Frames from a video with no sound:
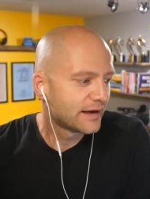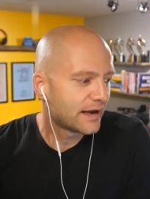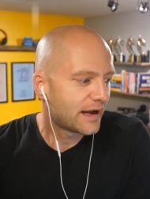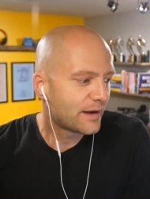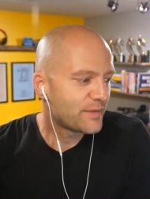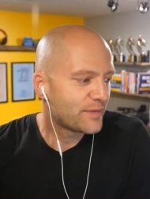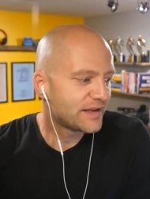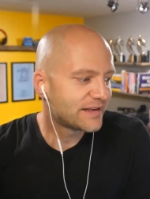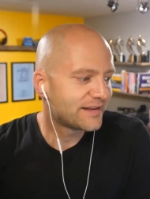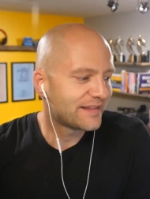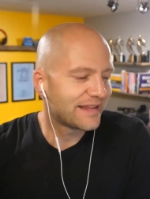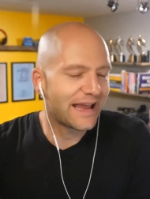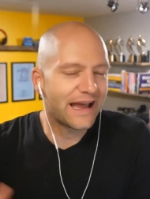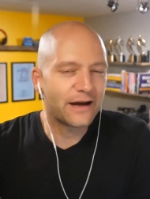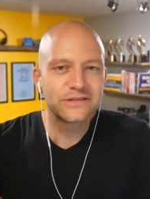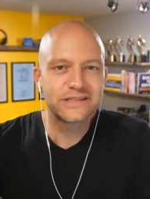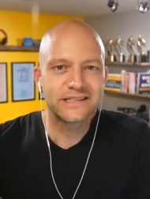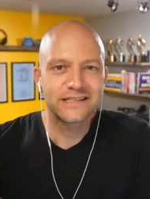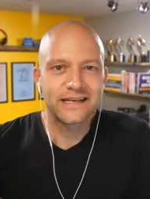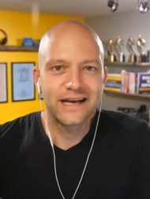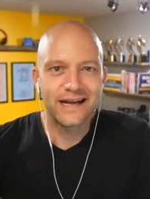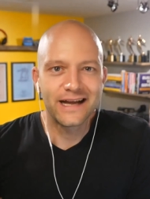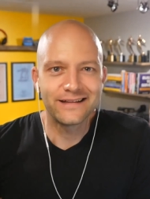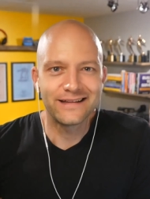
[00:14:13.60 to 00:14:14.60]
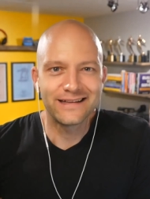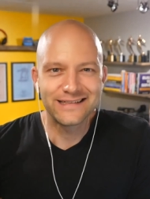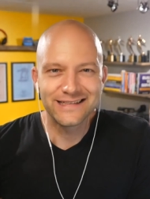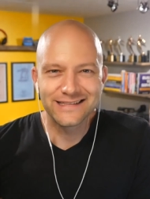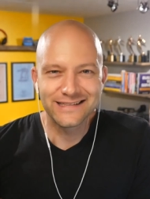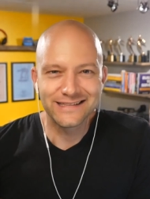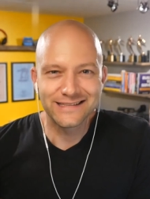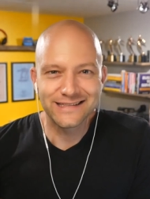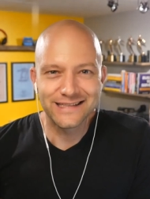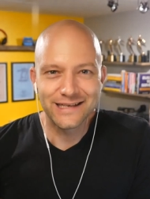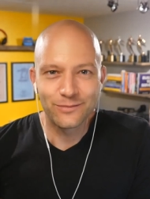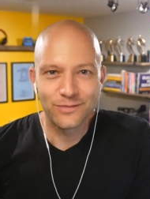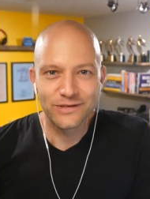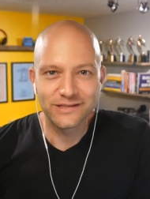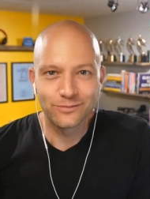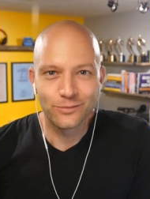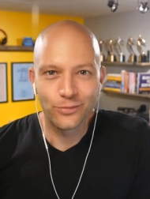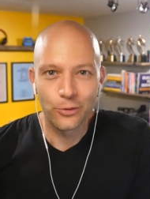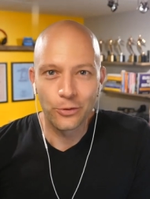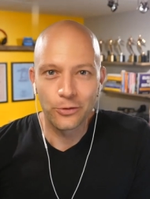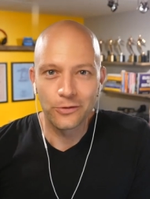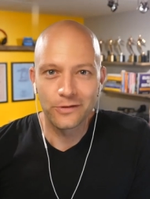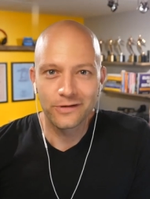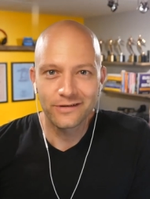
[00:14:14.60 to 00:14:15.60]
i mean to the outside that doesn't seem as
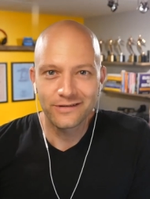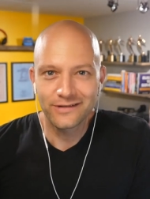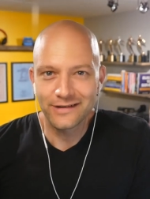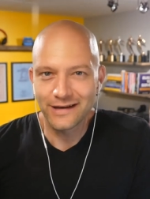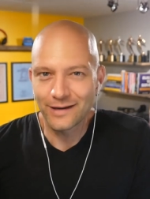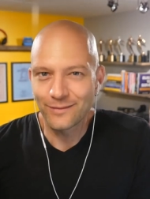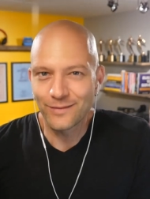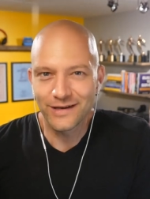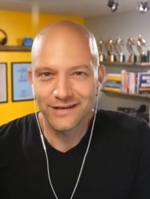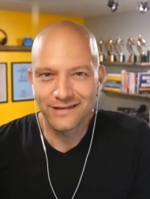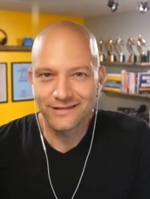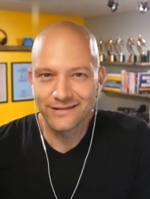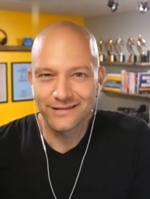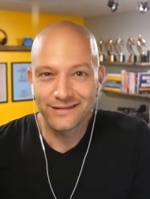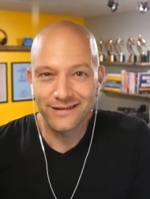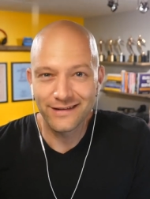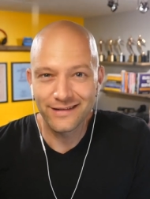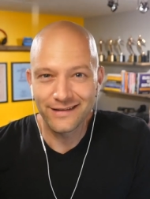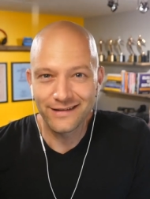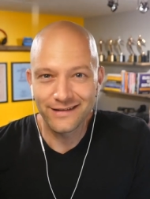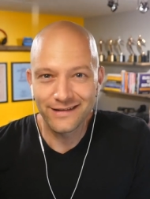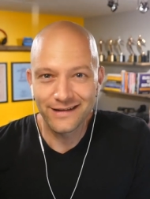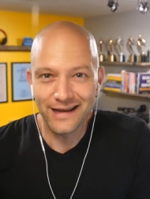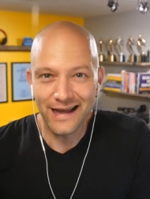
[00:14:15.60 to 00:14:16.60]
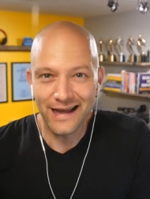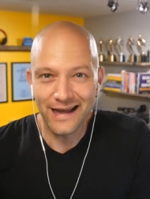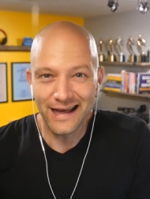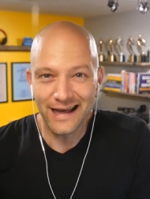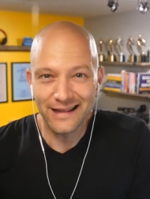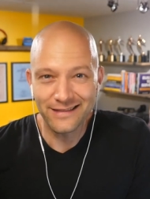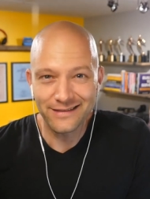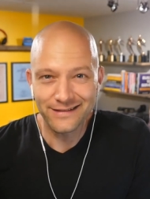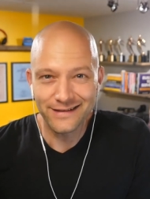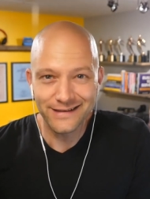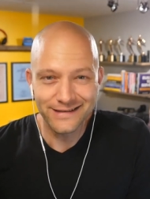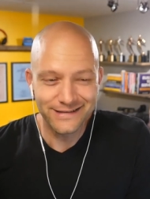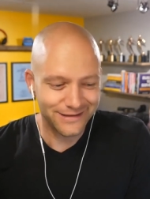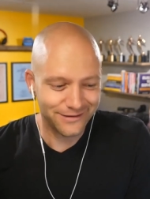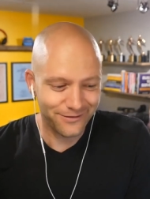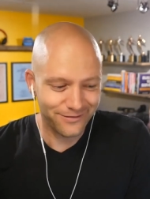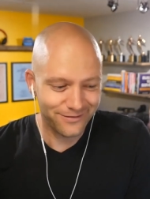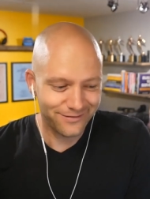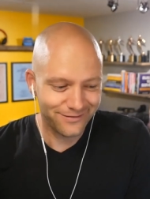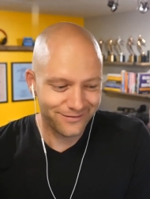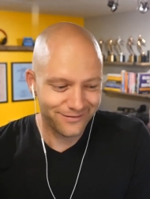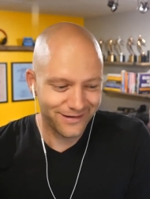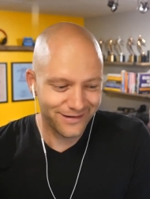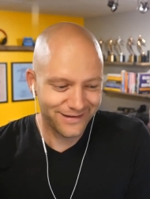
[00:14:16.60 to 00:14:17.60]
important i mean to, to the athletes are
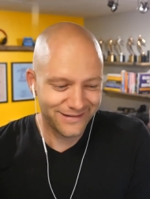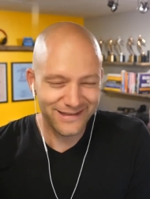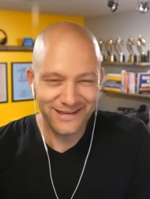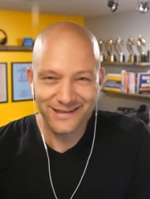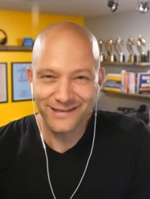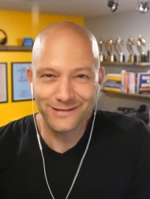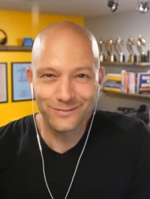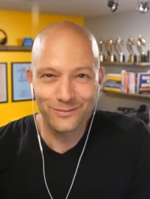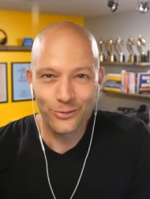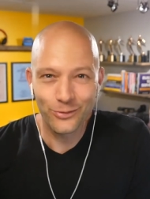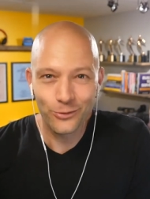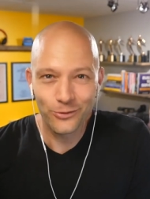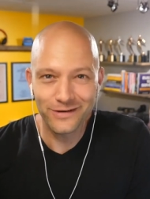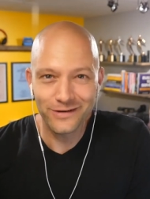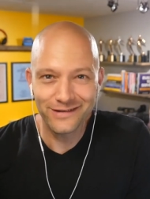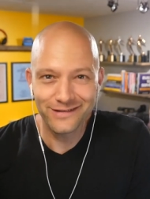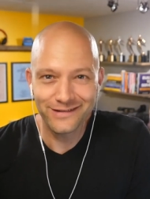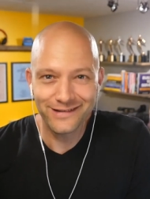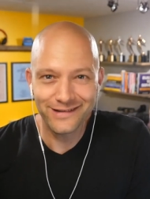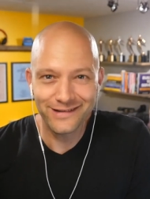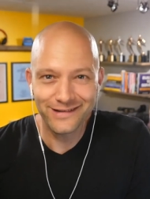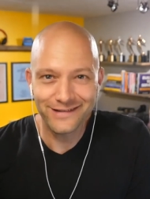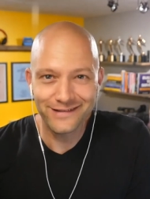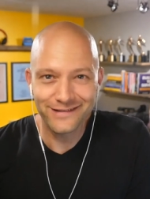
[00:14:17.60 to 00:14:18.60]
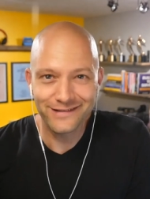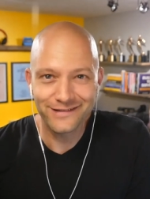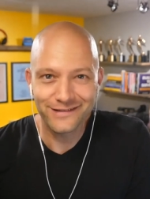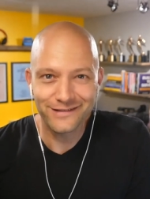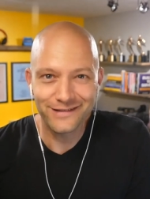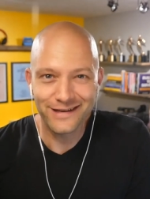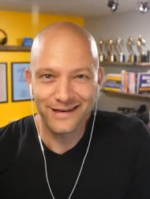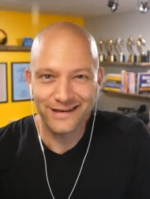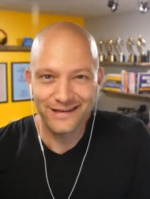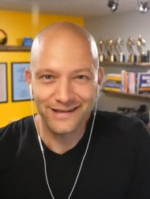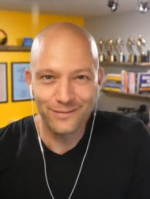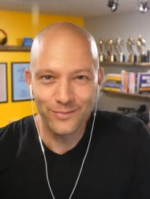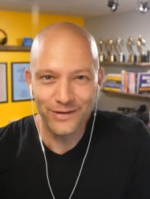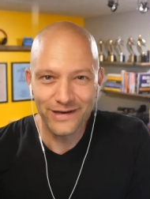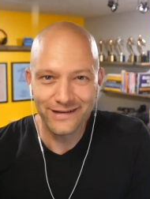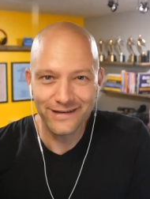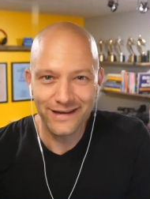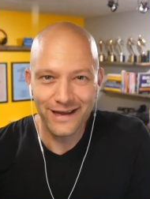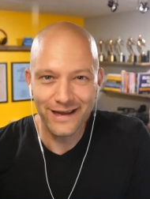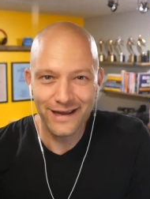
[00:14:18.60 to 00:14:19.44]
is it as important as an olympic